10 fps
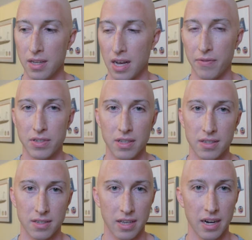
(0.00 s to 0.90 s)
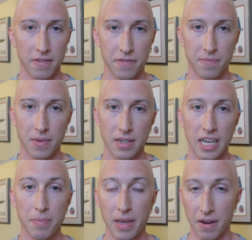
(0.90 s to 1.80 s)
Obviously, this is kind of
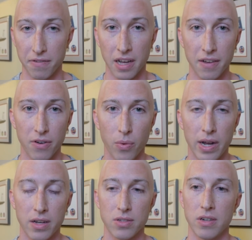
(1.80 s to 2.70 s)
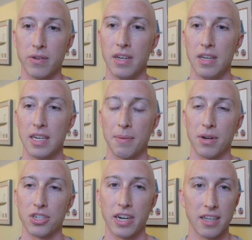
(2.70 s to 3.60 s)
taking me out of flying for a while, so I'm
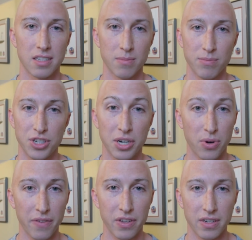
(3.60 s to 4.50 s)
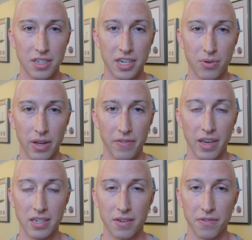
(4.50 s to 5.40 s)
going to try to get some general
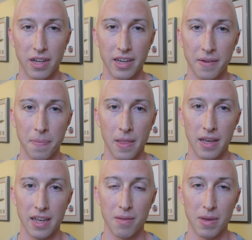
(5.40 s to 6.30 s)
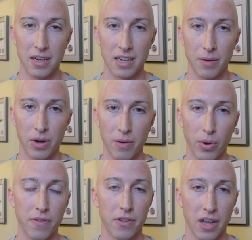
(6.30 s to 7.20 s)
aviation flying in the meantime, while I'm
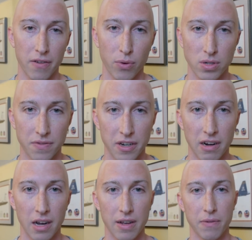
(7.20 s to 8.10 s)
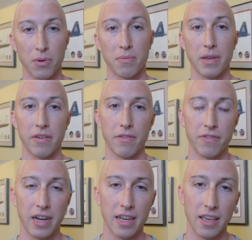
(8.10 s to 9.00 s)
waiting for the Air Force to figure out if I'm going to be able to
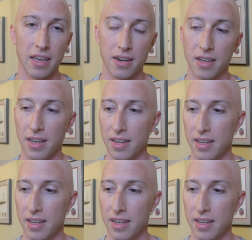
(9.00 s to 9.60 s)
fly again.